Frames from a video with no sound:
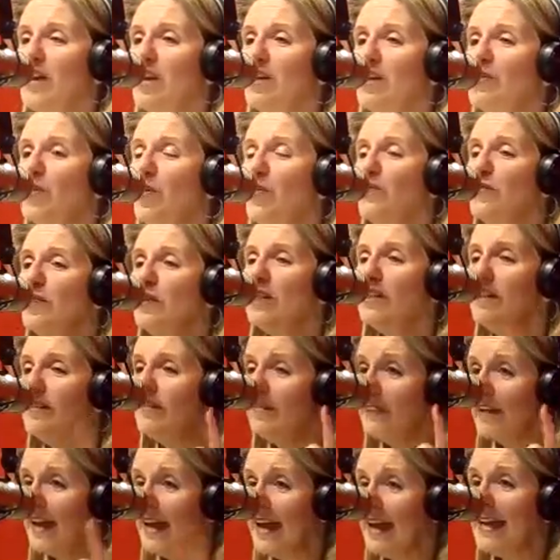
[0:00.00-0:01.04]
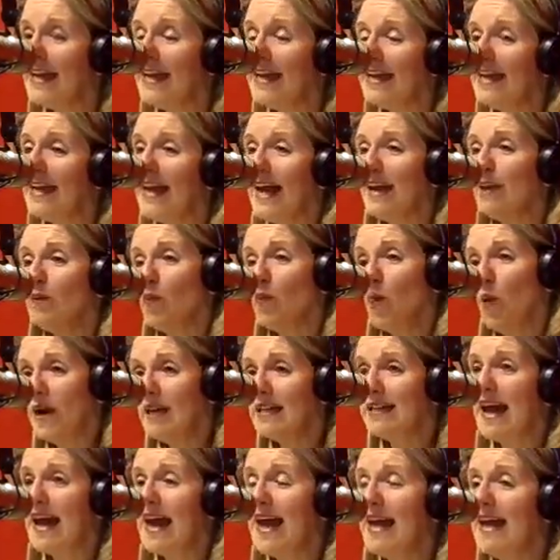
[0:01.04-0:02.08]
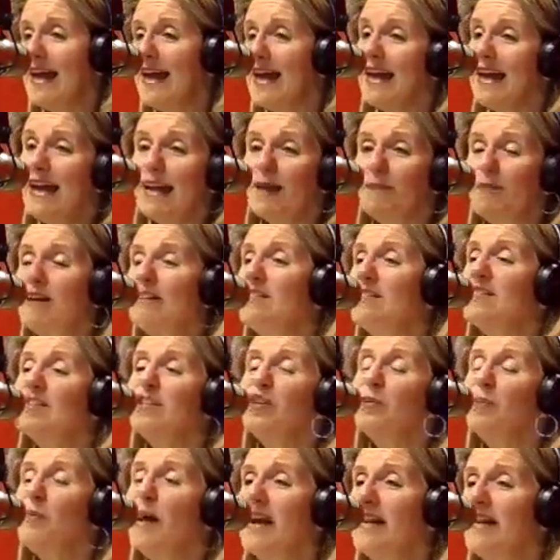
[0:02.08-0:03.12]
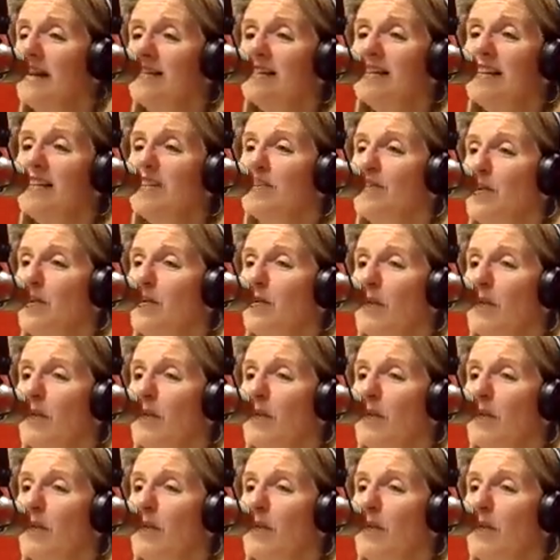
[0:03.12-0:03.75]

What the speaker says: So if you live 80 and one day, basically you paid into that term